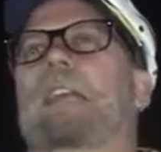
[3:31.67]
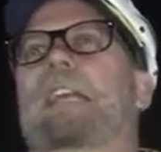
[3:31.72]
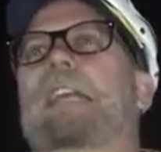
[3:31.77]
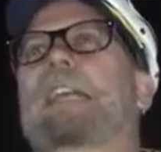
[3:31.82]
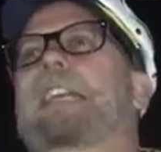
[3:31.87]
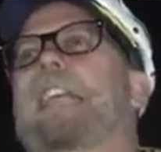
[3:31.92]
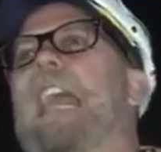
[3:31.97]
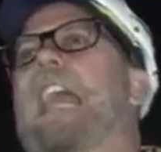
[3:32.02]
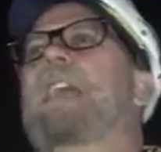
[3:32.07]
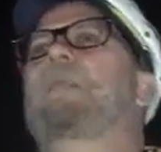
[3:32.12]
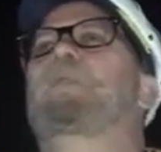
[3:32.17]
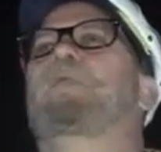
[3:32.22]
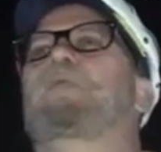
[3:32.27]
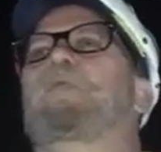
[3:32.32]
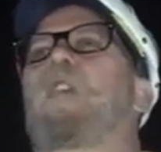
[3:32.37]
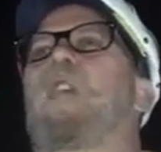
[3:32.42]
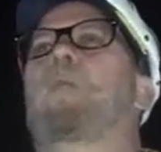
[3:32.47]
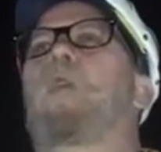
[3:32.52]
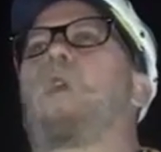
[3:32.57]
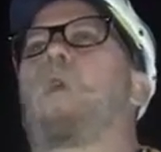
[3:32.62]
He came
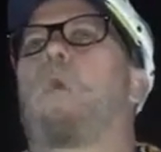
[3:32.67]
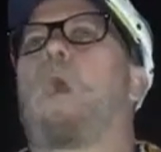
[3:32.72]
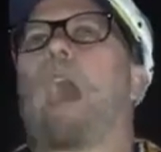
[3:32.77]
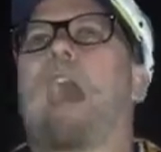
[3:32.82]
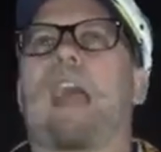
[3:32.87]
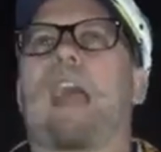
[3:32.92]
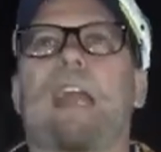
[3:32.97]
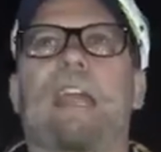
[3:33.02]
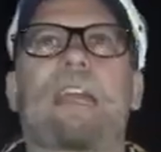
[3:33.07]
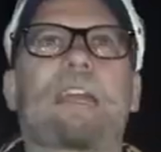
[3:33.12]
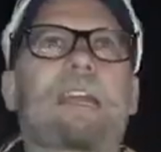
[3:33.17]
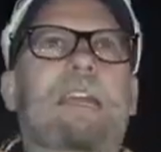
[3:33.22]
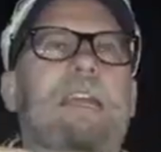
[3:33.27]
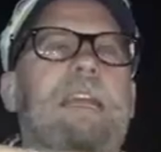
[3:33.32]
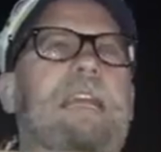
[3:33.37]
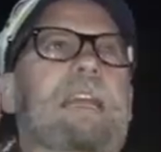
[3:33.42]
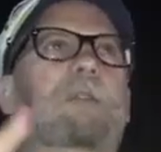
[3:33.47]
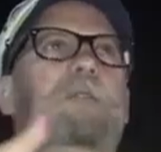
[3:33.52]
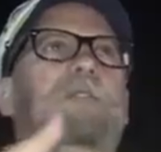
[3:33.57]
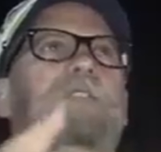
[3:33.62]
from Hawaii.
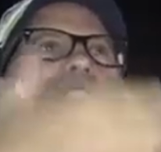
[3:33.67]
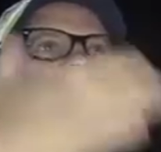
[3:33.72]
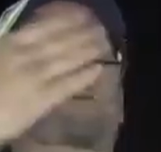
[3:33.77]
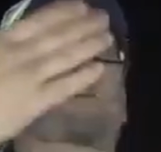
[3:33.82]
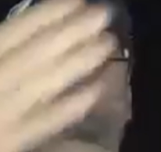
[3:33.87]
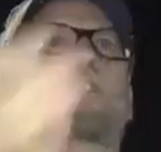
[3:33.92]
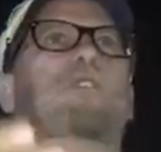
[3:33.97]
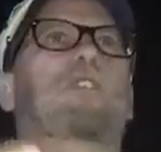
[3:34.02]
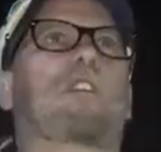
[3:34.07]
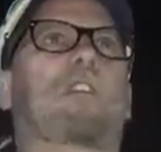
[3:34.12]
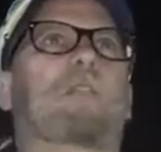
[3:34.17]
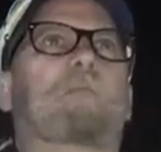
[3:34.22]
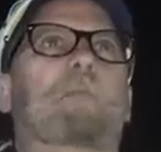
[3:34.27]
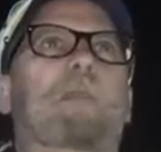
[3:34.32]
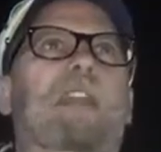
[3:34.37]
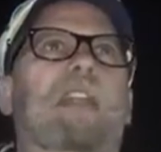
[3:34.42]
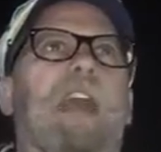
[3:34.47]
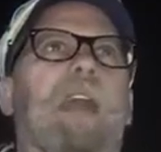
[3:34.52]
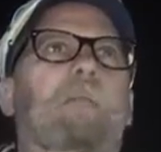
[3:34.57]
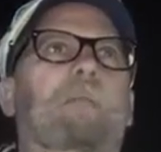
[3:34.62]
He was at a New York
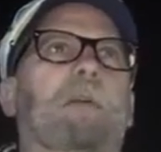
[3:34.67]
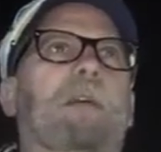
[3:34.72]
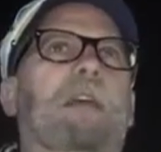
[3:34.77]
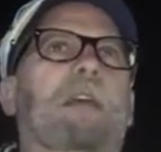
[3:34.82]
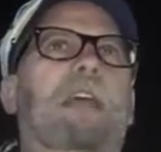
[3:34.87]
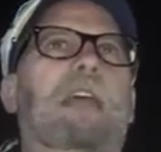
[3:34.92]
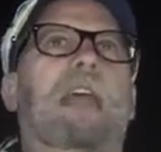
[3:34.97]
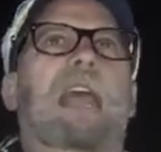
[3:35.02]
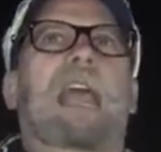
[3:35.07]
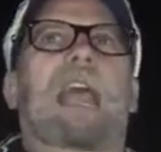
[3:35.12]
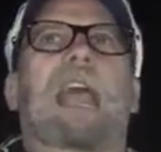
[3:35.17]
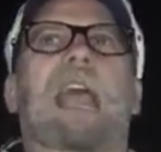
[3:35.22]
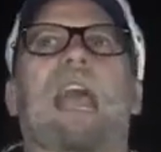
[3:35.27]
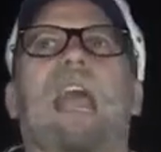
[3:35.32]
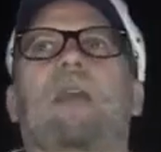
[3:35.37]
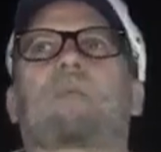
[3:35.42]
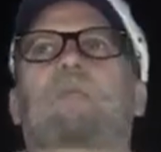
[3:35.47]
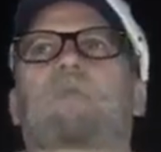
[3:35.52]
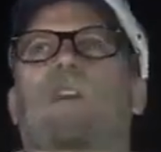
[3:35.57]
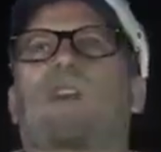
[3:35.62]
meetup,
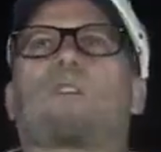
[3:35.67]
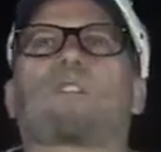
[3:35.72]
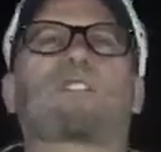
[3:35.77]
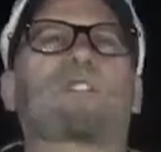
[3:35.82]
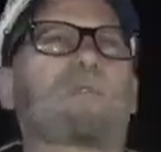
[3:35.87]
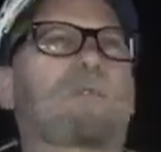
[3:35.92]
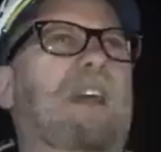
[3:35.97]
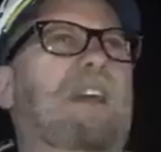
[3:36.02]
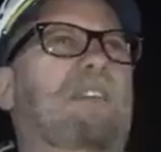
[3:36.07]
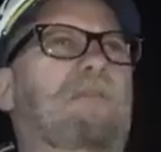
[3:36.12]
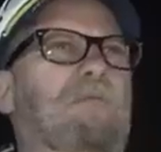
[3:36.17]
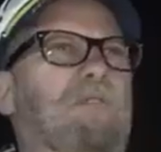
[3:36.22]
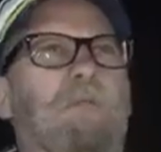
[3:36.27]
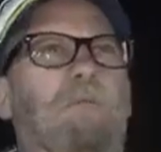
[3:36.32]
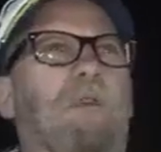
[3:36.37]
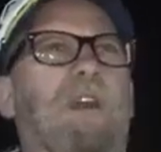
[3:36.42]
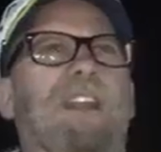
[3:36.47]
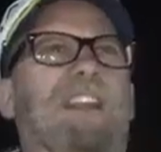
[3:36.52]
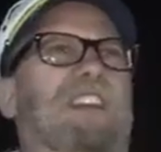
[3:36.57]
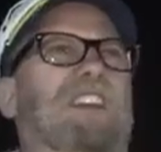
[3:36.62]
and we go, you
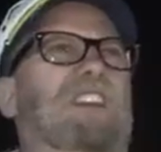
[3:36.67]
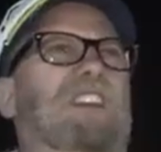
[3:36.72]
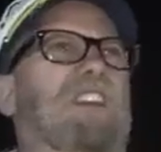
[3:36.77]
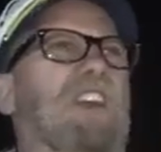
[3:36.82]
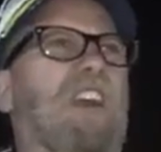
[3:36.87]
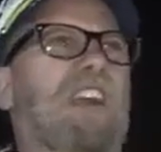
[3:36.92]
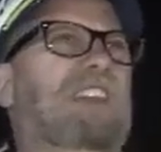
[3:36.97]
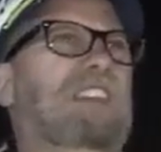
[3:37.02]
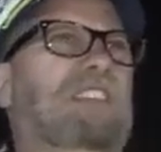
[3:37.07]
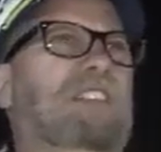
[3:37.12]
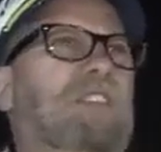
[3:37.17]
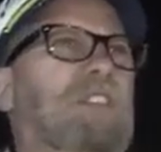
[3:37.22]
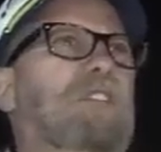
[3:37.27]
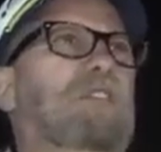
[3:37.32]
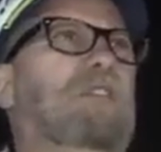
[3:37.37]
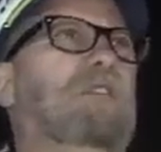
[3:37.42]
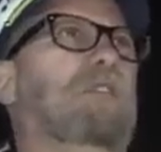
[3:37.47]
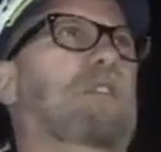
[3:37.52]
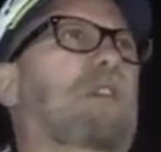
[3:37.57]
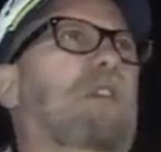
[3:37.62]
brought a gun to
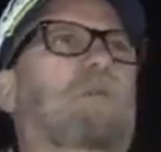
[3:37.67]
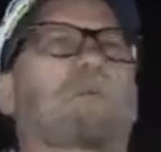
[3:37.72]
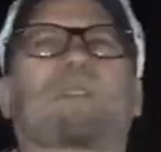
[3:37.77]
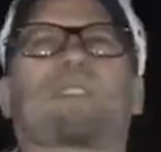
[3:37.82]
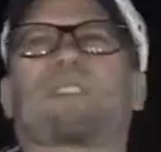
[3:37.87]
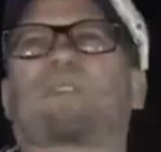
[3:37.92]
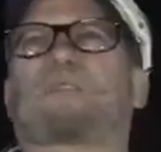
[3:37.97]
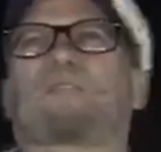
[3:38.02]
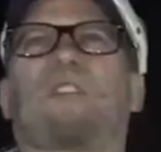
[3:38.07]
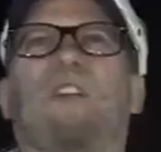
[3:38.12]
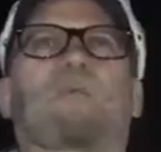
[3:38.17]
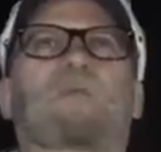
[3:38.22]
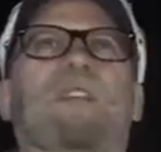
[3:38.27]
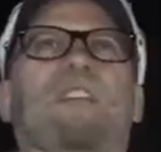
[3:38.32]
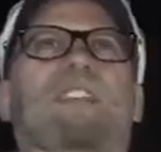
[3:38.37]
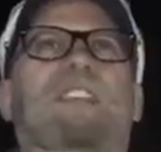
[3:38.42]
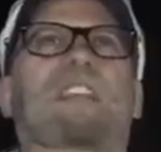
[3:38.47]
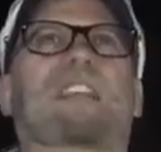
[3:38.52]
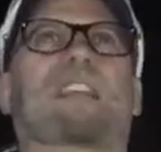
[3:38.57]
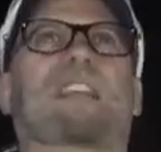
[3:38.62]
New York? What the fuck were
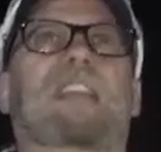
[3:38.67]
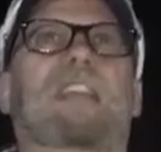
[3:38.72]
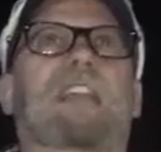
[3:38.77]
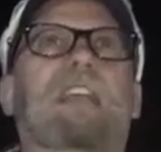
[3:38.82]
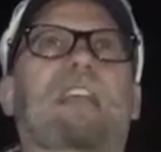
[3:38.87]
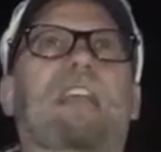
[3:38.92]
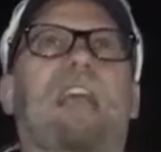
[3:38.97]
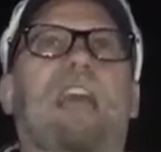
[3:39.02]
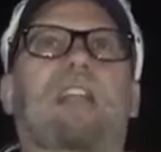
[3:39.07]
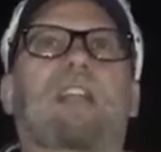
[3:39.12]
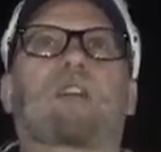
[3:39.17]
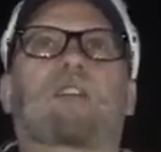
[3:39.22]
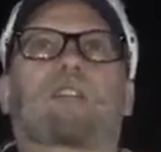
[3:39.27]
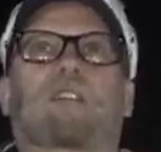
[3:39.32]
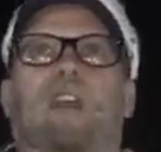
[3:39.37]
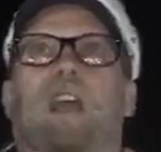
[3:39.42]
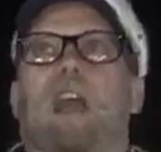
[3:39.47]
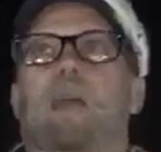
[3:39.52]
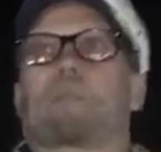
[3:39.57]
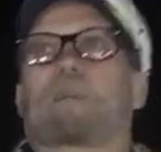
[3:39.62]
you thinking? And he goes,
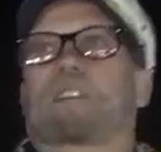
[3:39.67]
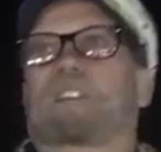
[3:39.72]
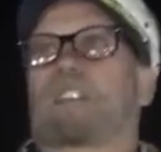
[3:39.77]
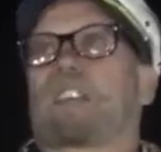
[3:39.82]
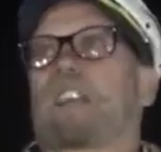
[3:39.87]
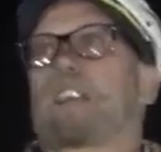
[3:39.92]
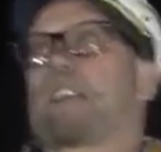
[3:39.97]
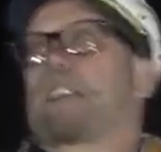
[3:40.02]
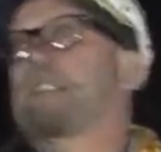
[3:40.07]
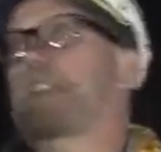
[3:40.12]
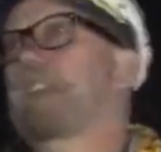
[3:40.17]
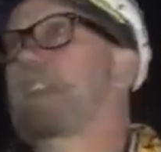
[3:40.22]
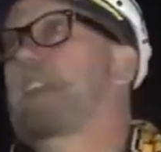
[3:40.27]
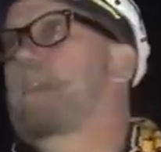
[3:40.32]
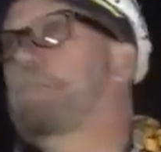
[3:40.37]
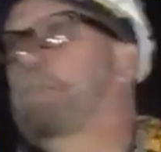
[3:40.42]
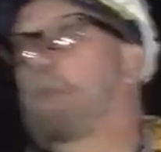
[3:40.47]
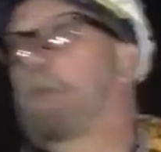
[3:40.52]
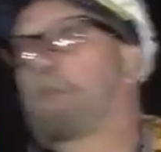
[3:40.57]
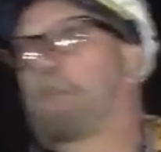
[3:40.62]
how about this? And
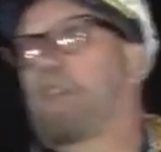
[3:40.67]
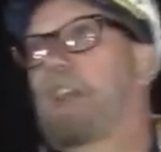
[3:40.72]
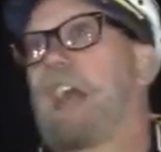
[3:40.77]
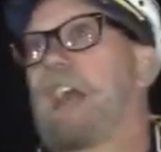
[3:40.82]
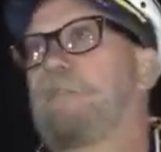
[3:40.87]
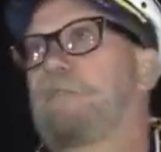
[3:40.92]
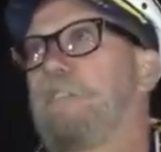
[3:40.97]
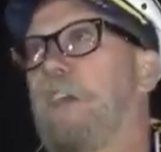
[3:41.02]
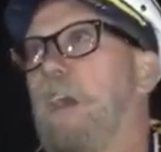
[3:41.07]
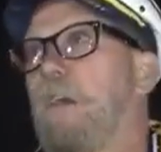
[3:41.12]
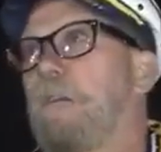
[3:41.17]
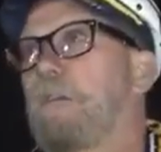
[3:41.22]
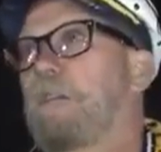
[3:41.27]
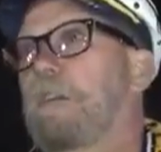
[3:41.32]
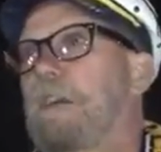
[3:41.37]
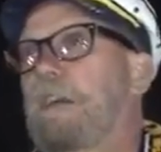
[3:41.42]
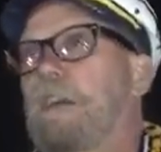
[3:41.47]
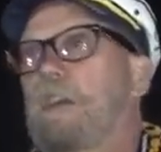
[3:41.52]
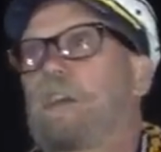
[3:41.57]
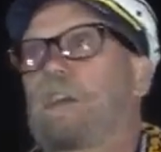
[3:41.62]
he pulls a knife out.
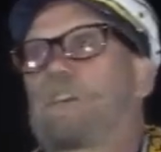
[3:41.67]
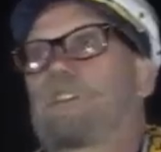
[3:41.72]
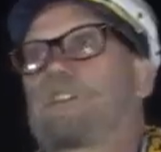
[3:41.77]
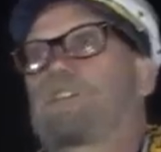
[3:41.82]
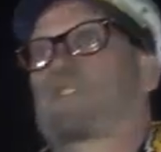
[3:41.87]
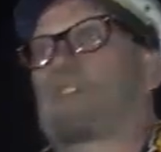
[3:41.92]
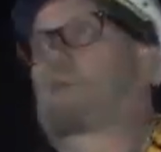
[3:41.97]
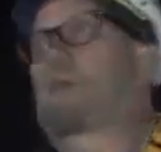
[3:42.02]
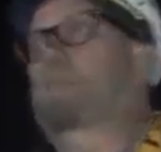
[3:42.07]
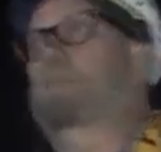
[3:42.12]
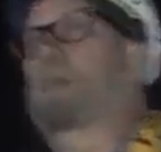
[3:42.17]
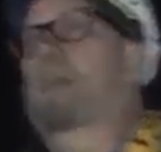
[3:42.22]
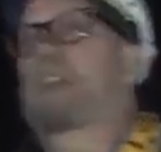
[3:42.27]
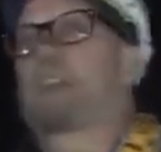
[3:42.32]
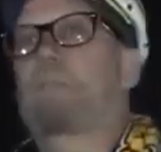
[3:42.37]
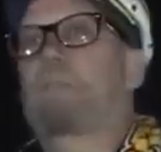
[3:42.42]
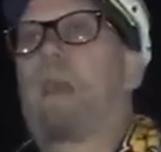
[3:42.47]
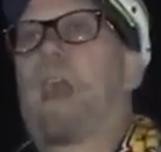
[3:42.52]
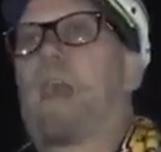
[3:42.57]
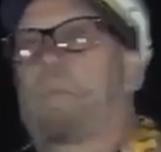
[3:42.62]
So we beat
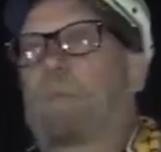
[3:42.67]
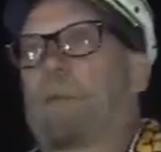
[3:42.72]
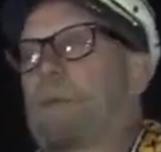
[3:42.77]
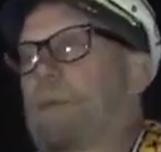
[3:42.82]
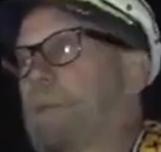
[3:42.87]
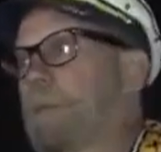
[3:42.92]
him up.